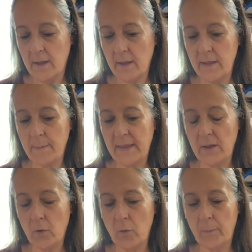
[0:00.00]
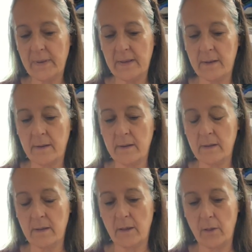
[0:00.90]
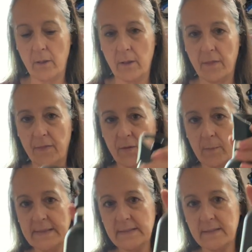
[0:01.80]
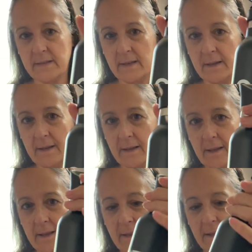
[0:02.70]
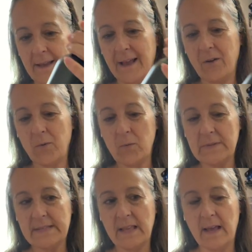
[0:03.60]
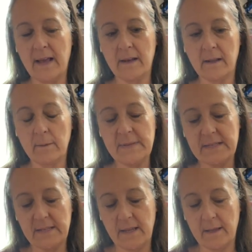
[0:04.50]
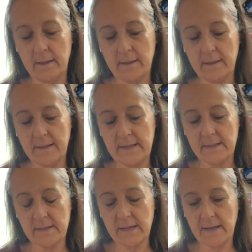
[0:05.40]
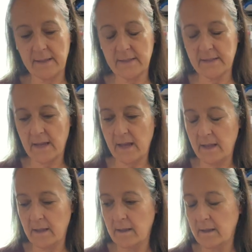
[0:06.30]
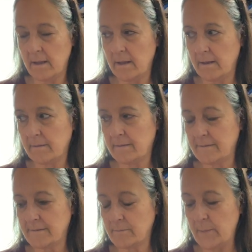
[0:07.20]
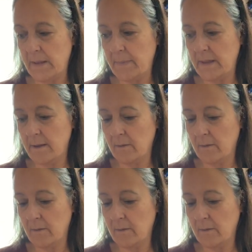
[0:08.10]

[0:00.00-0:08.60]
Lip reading: eBay Open thermos. How cool is that? Let me see the inside of this guy. Maybe.